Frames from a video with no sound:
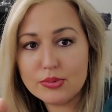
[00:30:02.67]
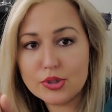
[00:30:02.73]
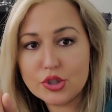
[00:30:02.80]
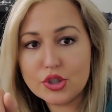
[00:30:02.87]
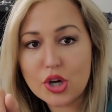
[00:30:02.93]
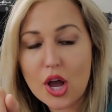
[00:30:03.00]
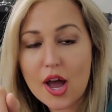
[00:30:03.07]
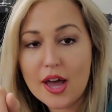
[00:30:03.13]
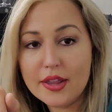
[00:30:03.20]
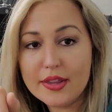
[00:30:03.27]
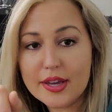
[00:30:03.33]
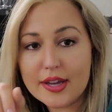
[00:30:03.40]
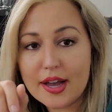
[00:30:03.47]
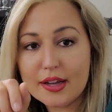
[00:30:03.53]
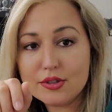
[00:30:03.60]
was John
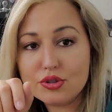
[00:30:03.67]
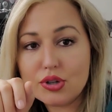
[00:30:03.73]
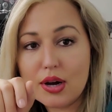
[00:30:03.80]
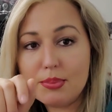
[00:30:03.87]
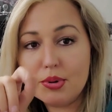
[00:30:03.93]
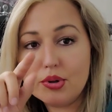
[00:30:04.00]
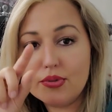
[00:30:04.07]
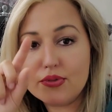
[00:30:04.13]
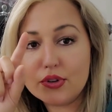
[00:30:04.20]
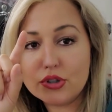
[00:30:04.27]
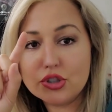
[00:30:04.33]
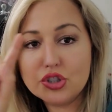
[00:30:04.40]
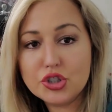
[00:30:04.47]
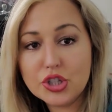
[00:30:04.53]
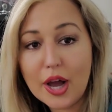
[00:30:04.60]
that got in trouble for
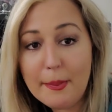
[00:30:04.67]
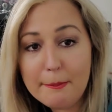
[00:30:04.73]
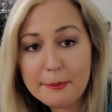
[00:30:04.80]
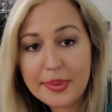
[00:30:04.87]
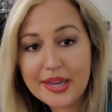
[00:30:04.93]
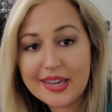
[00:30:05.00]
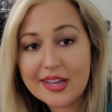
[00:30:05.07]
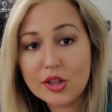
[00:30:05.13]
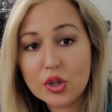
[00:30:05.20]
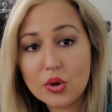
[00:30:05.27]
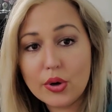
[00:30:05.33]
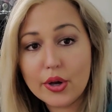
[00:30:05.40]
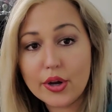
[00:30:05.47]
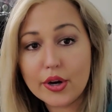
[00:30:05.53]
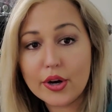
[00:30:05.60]
jumping a
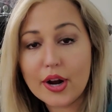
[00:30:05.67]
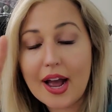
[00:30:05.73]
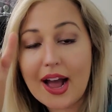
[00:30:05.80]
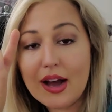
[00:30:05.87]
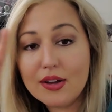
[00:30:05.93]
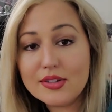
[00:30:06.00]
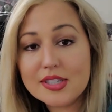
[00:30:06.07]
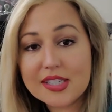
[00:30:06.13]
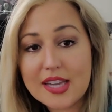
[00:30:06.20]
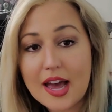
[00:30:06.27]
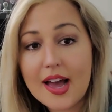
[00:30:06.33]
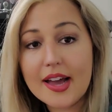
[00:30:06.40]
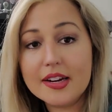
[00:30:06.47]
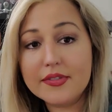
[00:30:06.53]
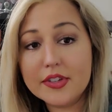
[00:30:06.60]
lawyer
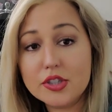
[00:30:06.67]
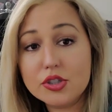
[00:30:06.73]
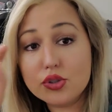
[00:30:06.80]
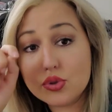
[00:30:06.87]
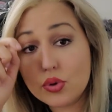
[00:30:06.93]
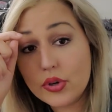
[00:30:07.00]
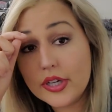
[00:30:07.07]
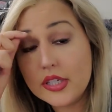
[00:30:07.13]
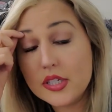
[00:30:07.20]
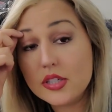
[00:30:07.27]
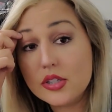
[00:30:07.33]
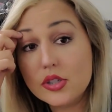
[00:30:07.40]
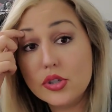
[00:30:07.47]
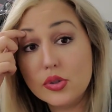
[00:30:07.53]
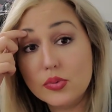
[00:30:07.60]
outside of a Detroit
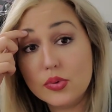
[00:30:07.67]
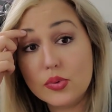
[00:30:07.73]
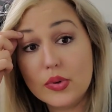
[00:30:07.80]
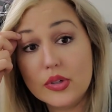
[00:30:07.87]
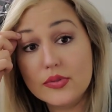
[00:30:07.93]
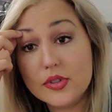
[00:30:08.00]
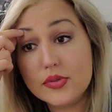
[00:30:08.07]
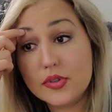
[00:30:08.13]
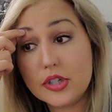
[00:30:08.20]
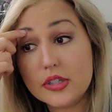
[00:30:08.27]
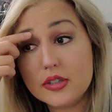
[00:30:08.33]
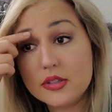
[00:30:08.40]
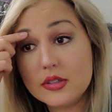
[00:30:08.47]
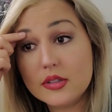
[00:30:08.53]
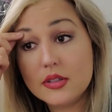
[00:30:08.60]
saloon with one of his friends.